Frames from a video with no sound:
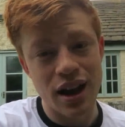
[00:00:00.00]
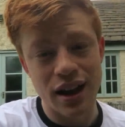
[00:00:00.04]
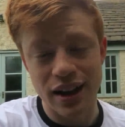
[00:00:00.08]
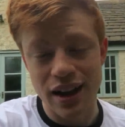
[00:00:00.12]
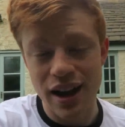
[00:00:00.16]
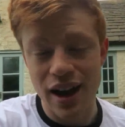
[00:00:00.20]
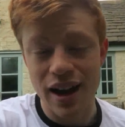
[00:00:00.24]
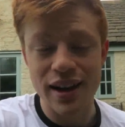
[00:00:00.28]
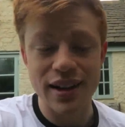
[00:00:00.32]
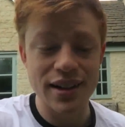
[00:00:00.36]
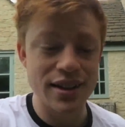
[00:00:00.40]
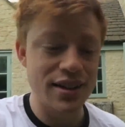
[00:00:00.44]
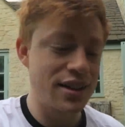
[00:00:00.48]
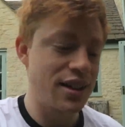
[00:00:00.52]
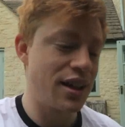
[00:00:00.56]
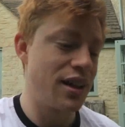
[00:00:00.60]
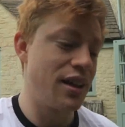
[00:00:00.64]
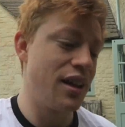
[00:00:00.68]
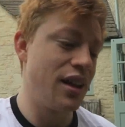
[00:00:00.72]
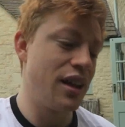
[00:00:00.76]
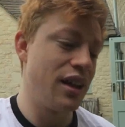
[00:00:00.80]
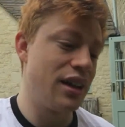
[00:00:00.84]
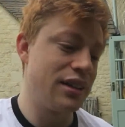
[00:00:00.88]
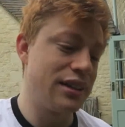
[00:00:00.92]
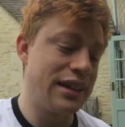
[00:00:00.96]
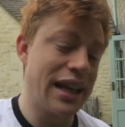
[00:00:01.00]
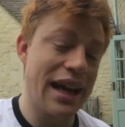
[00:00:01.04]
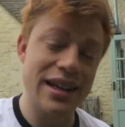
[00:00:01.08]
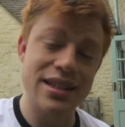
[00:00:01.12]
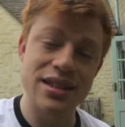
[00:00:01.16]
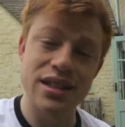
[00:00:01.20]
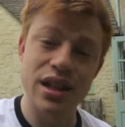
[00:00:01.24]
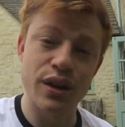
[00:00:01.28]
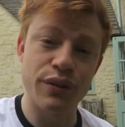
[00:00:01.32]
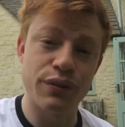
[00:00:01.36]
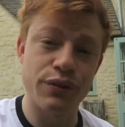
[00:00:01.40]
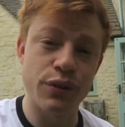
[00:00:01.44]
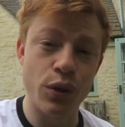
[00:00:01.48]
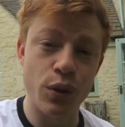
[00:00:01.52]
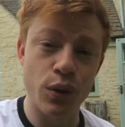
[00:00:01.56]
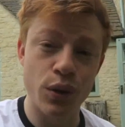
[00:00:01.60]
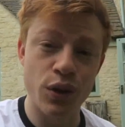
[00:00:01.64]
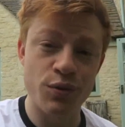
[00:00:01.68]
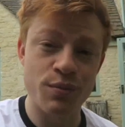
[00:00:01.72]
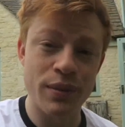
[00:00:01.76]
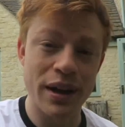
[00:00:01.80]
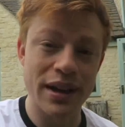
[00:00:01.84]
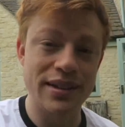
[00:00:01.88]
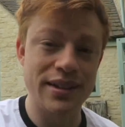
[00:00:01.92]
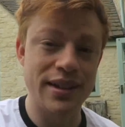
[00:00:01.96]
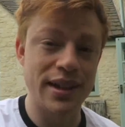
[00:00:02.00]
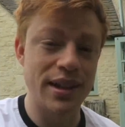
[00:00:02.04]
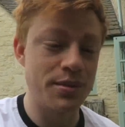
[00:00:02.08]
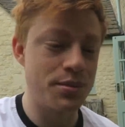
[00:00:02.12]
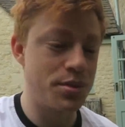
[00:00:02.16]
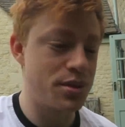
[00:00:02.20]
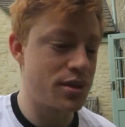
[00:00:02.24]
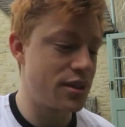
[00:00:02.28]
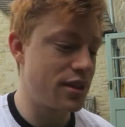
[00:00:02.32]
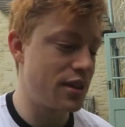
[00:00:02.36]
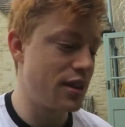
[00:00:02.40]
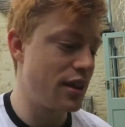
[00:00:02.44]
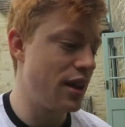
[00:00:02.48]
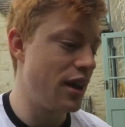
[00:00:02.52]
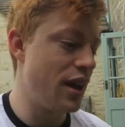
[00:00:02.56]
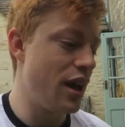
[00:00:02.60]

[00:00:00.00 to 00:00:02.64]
Guys, that's it for all of my tips.